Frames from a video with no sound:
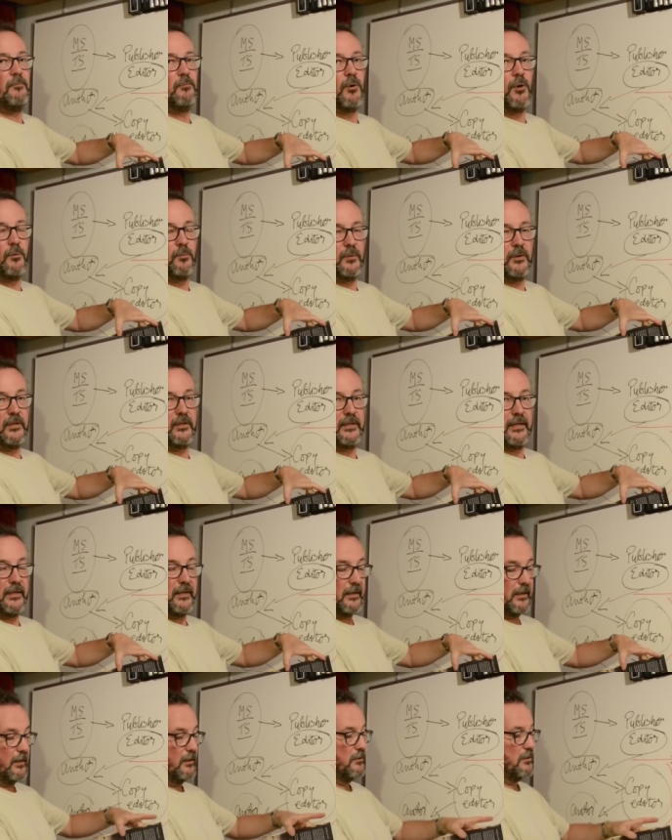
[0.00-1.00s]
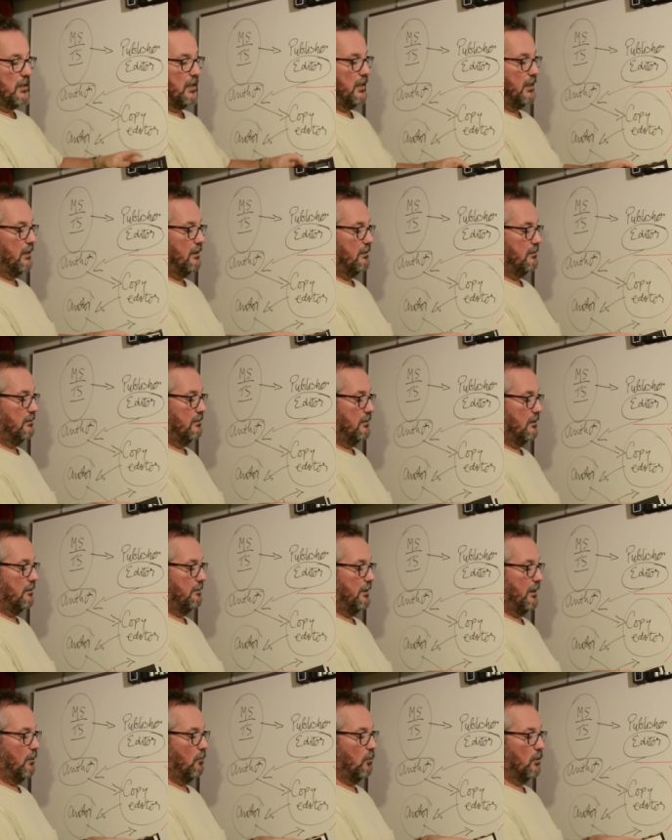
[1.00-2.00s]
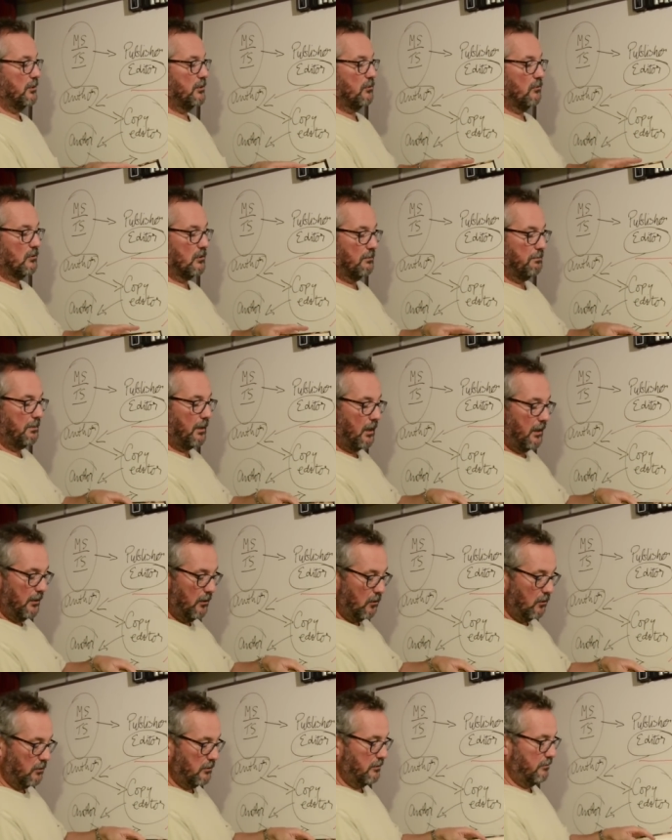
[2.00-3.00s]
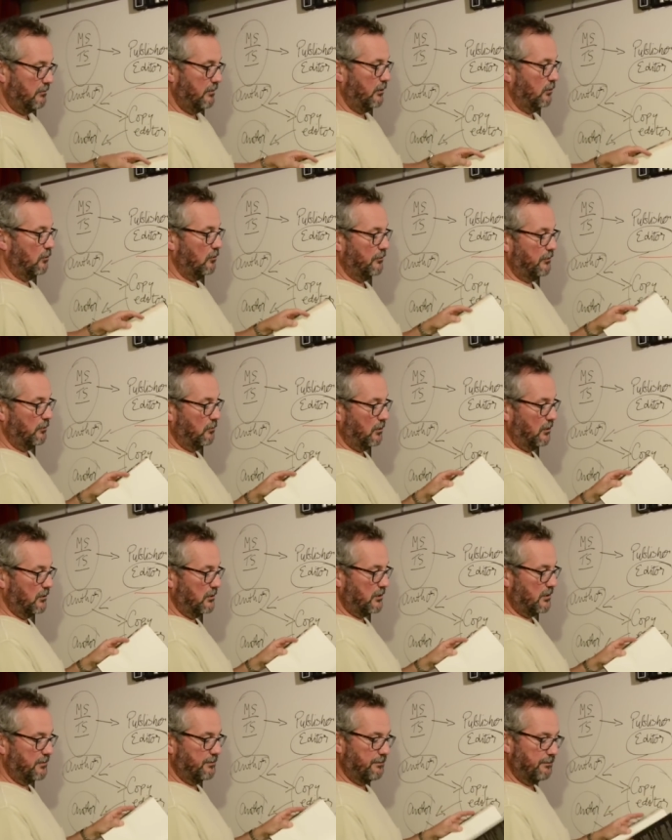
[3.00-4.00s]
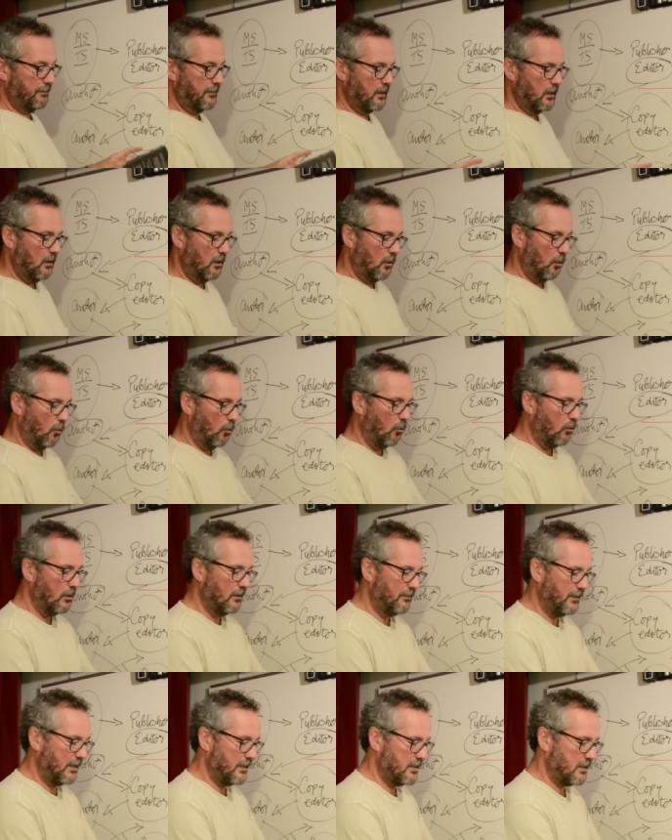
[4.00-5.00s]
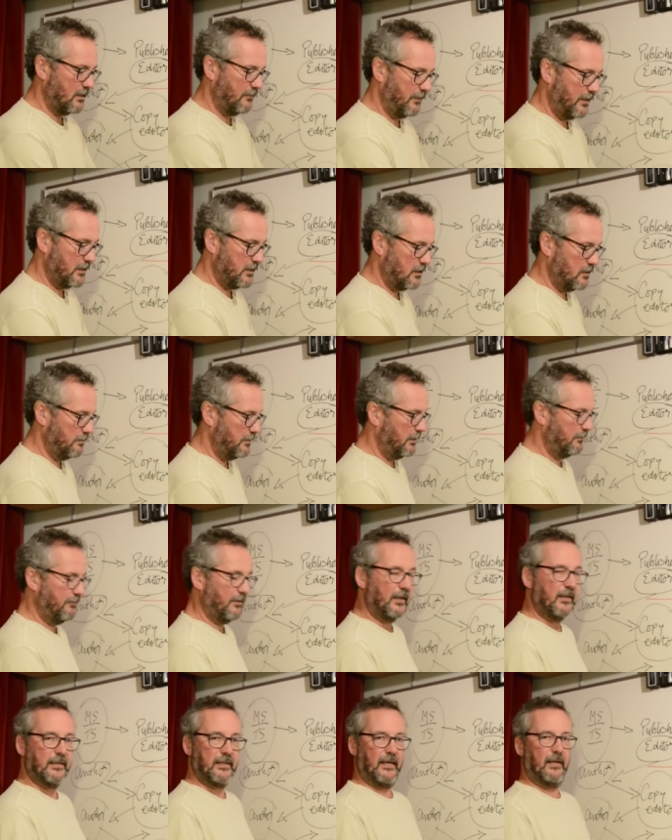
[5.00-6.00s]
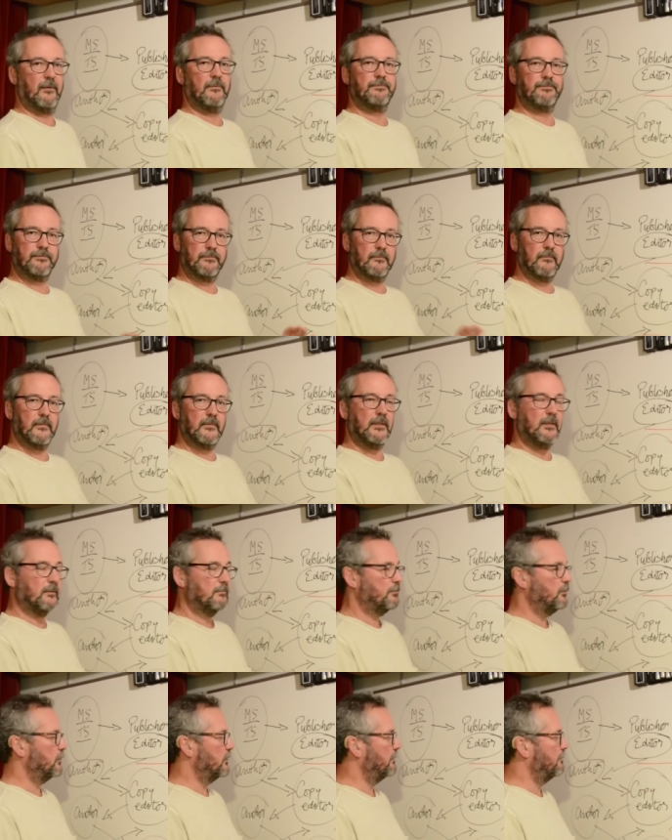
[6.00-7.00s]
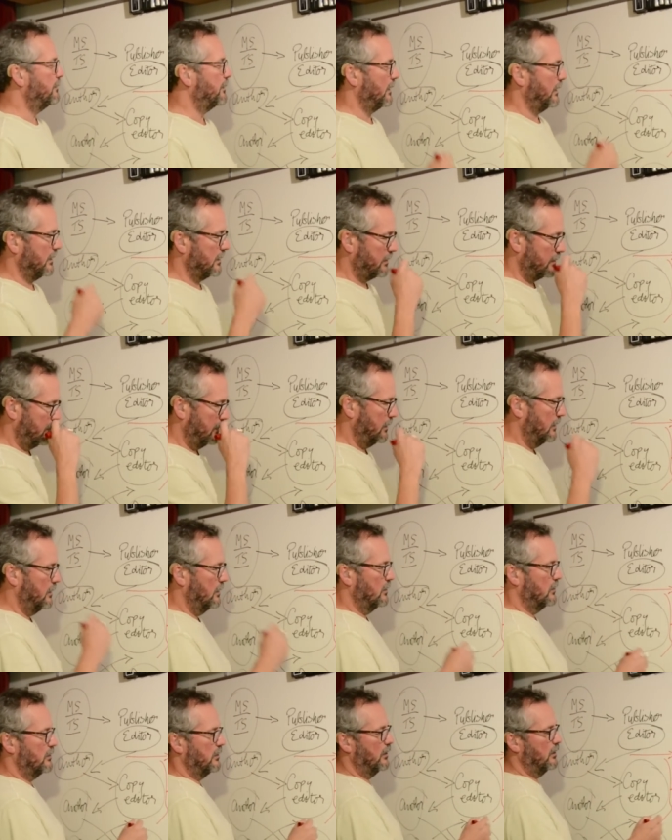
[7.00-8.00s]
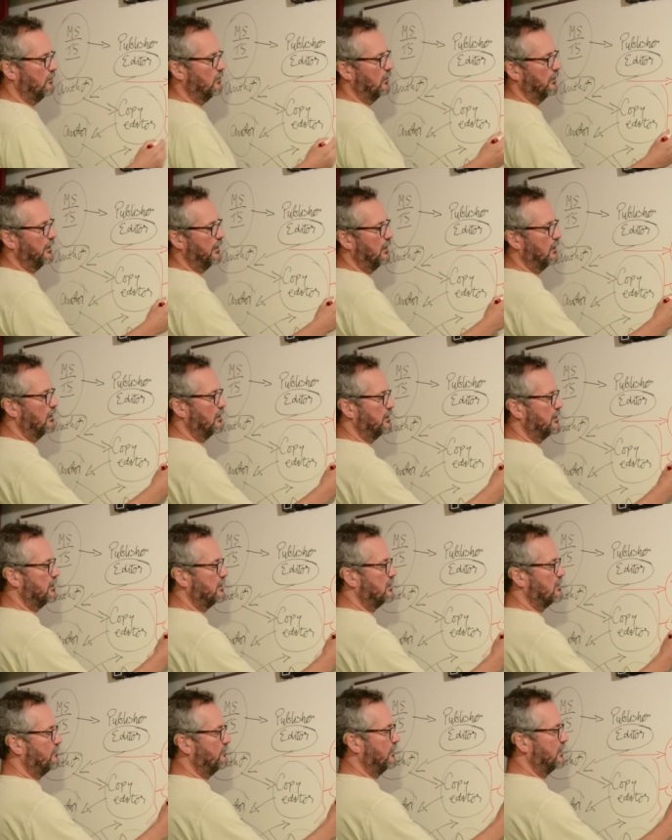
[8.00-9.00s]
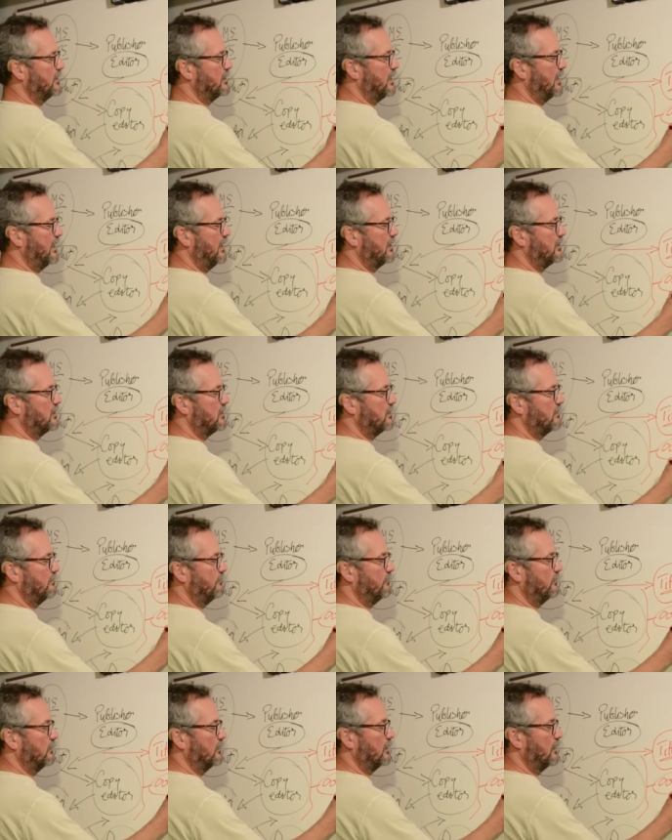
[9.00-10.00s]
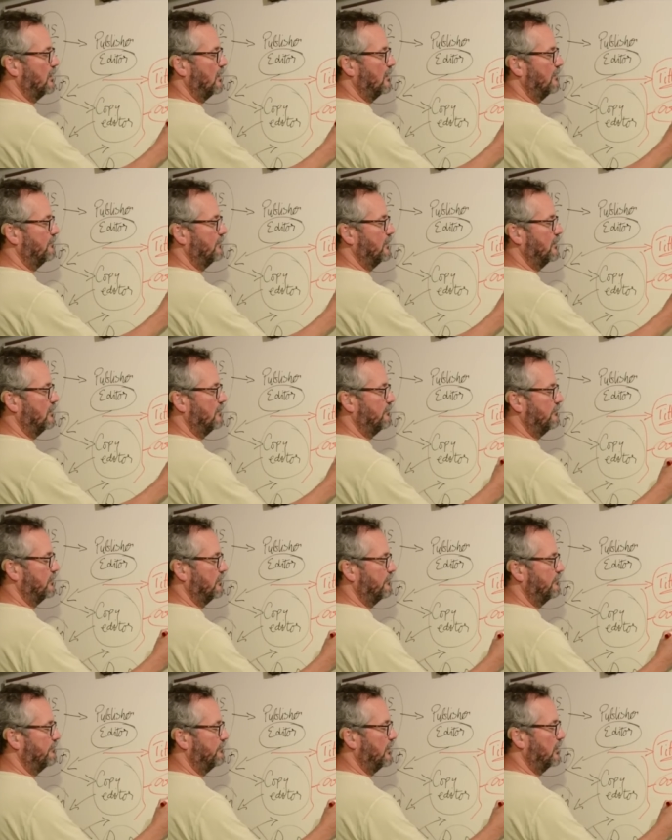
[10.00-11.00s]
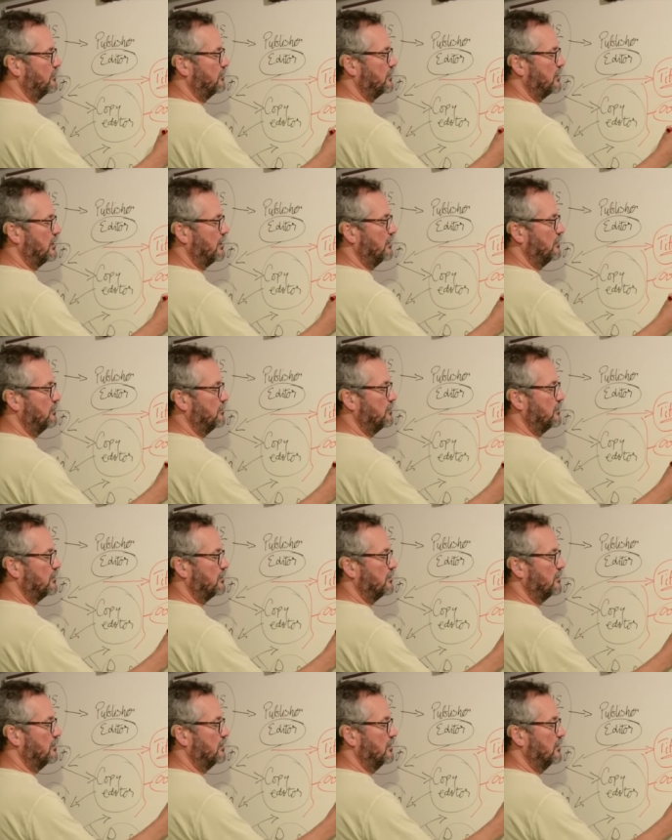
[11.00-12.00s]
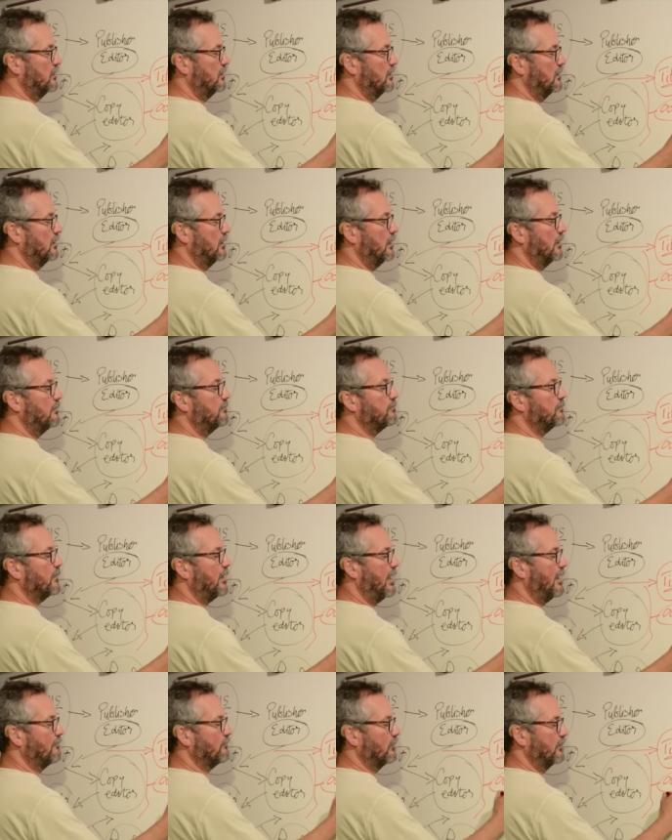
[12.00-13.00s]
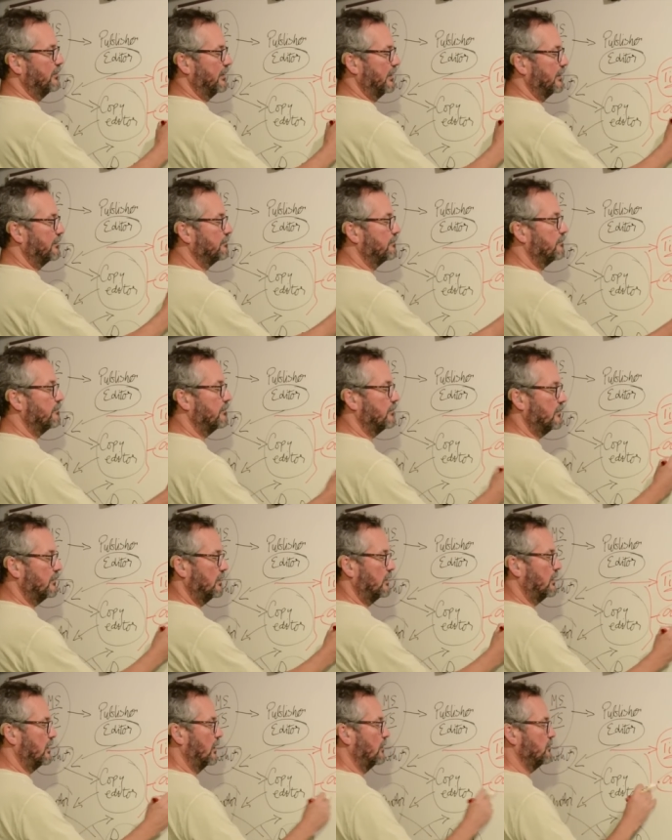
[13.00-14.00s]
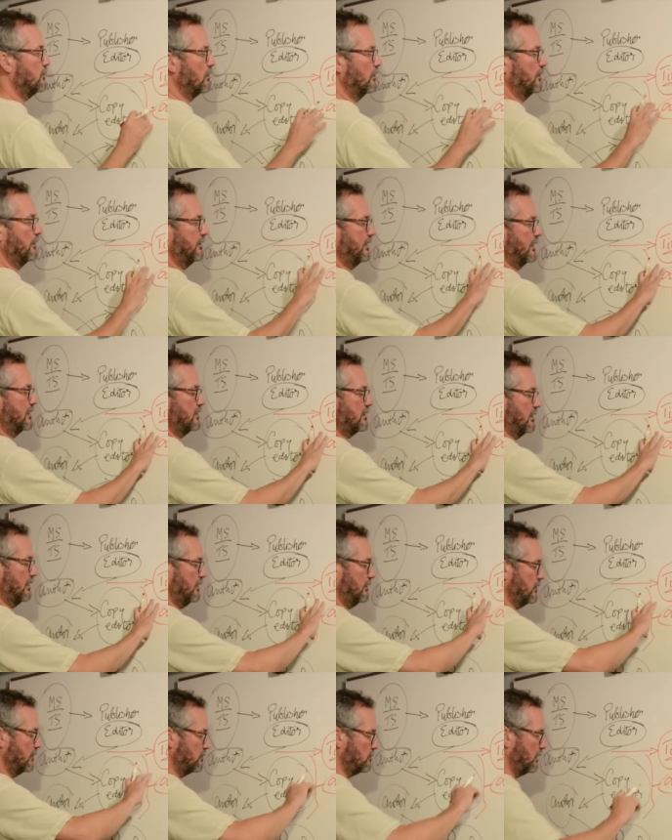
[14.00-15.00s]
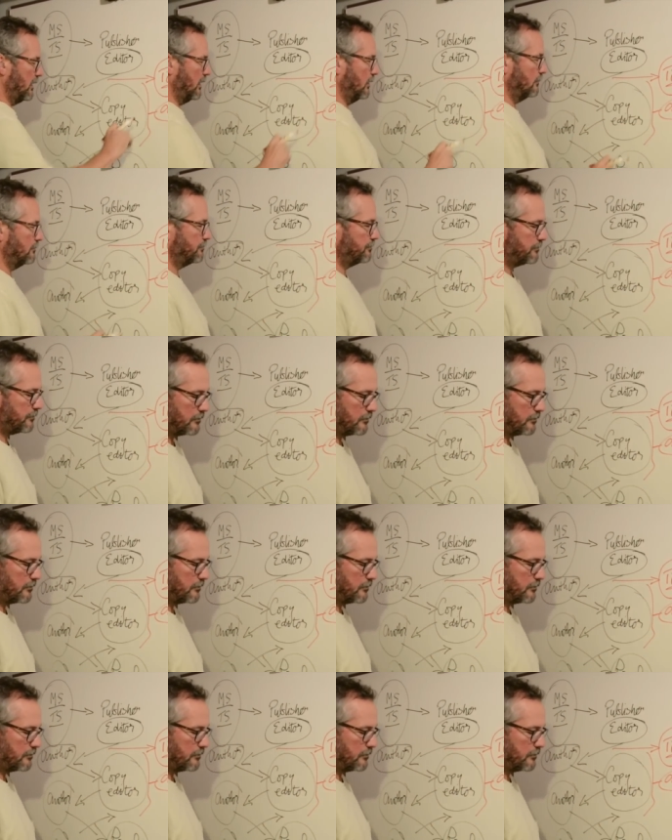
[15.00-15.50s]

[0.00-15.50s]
what wording goes here, about what sort of biog the author wants. All of that stuff has to be figured out and put in place. So you've got the artists for text, for cover, for photos. Everything goes on at that stage as well.